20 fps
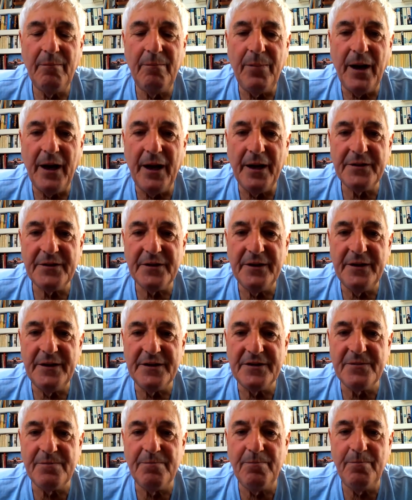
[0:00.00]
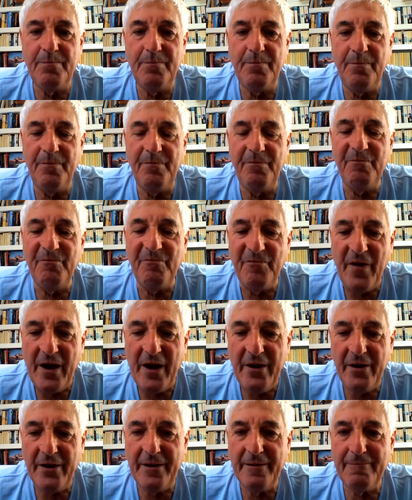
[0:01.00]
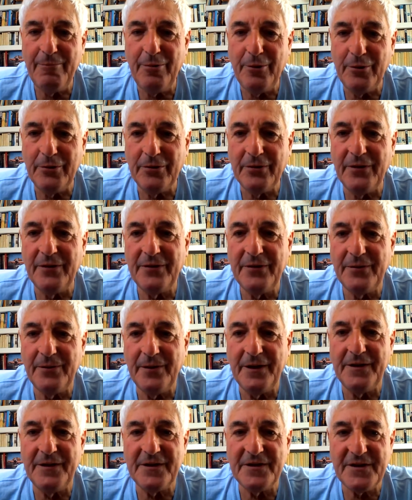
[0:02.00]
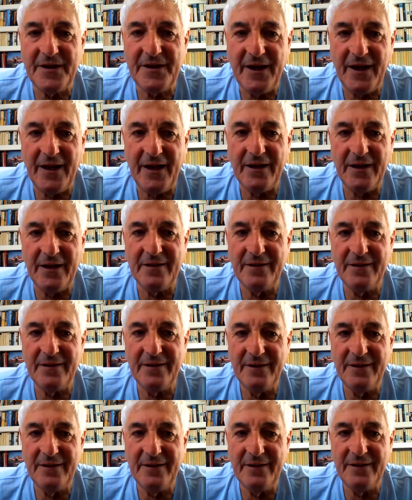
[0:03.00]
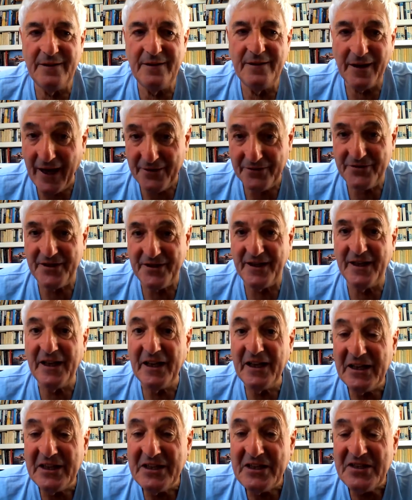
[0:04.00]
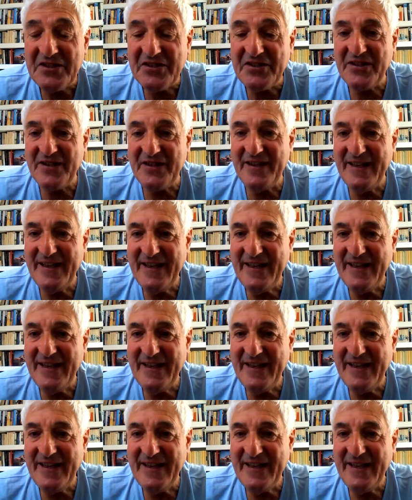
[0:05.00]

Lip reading: But it's very important to understand accounting, at least